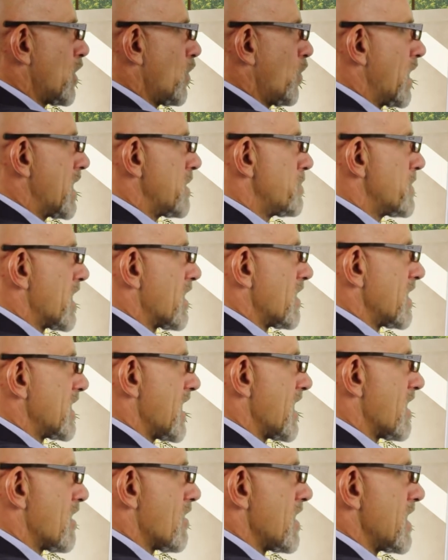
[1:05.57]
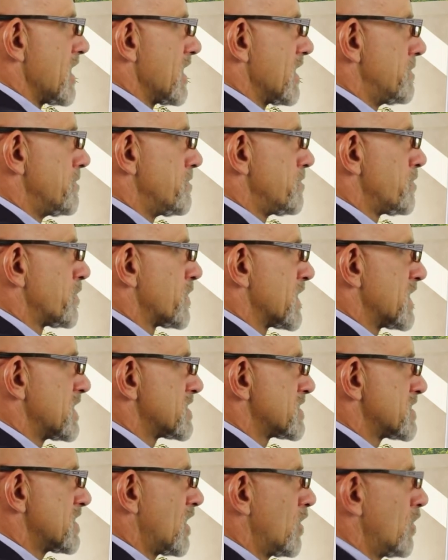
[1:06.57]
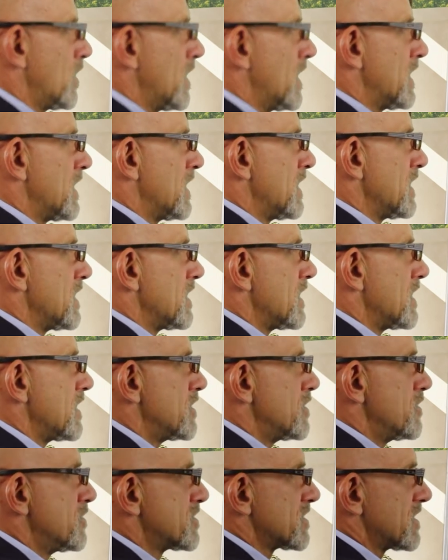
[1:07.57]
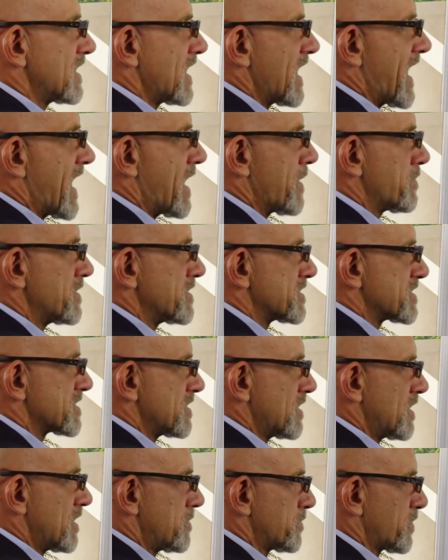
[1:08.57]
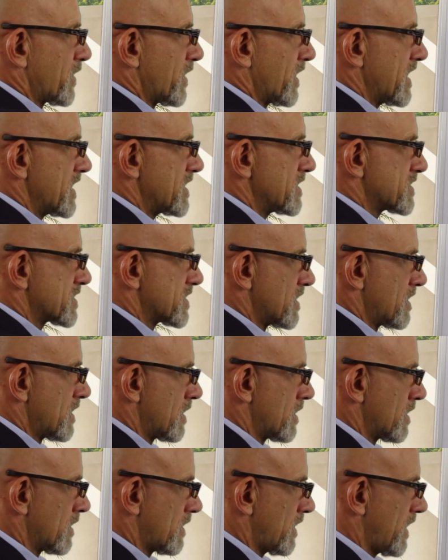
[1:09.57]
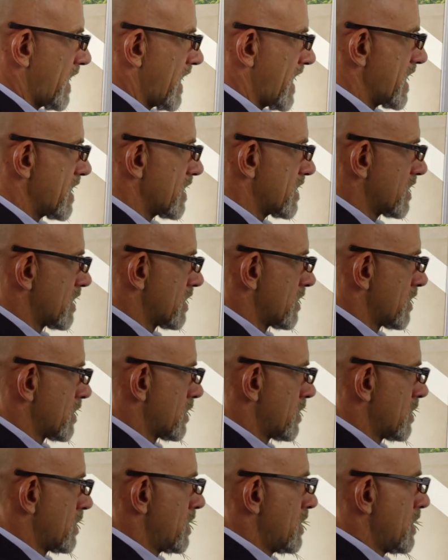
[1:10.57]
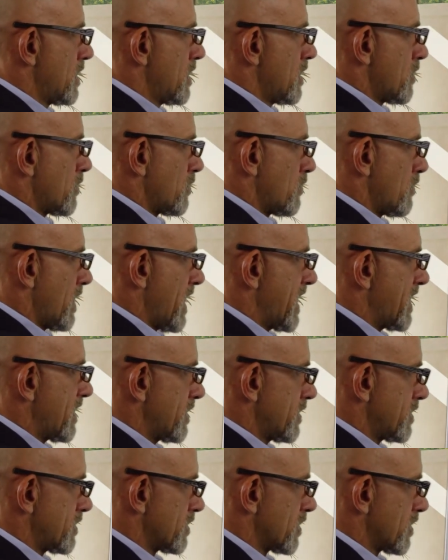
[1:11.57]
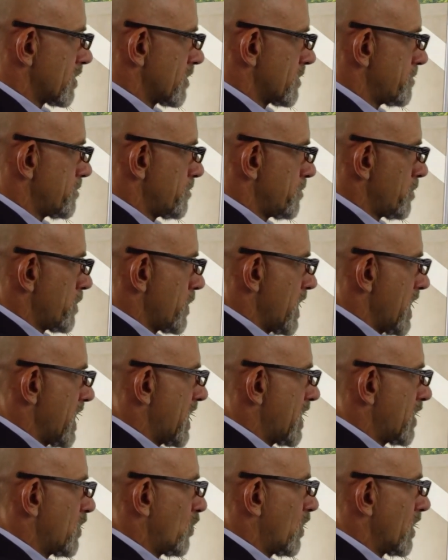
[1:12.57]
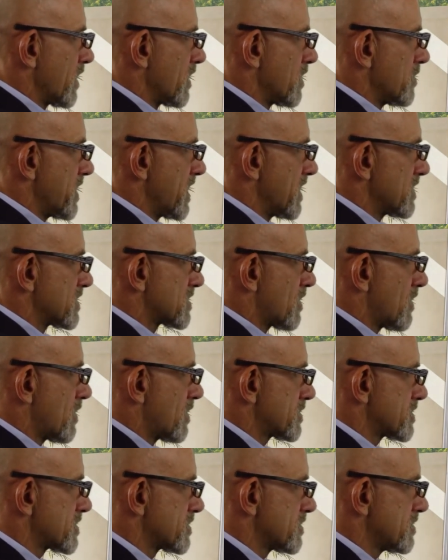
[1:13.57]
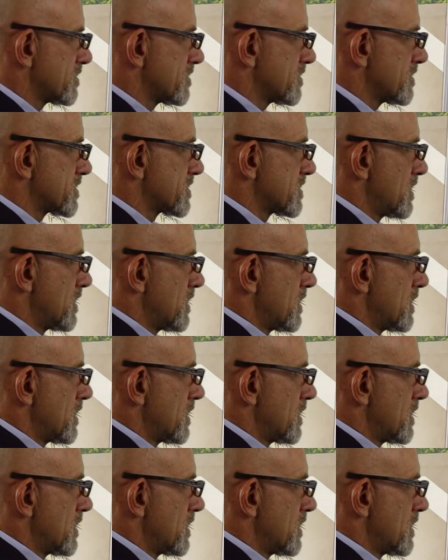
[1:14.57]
a weight-bearing area. So it usually happens someplace like right under the head of one of the metatarsals,